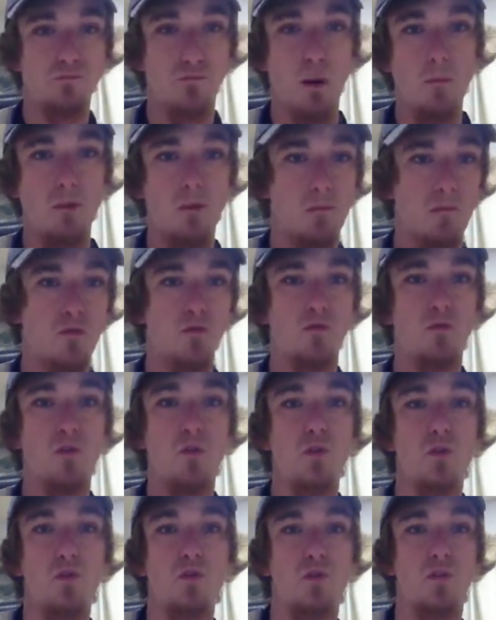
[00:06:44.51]
Probably the most
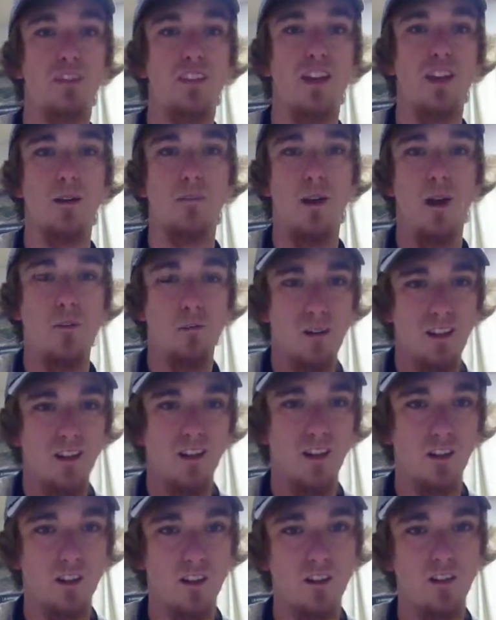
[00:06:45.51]
crucial thing about being
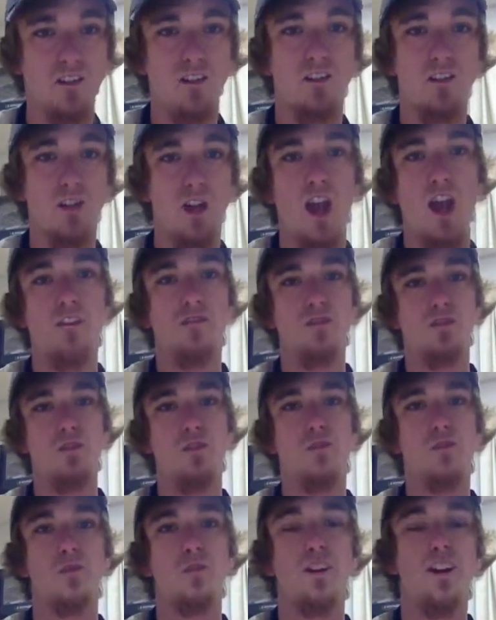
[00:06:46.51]
a Christian is you have
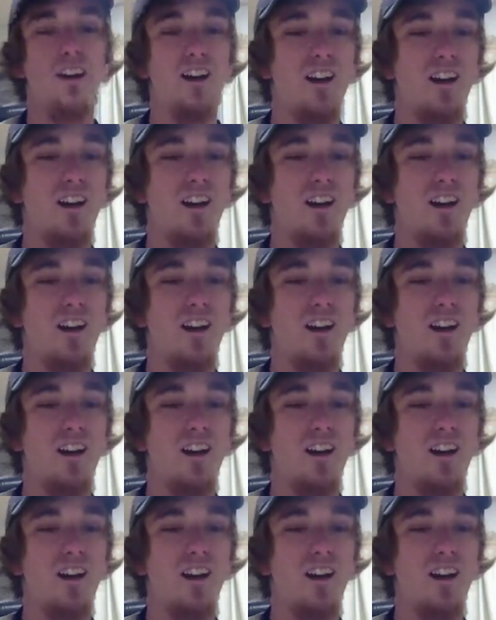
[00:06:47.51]
to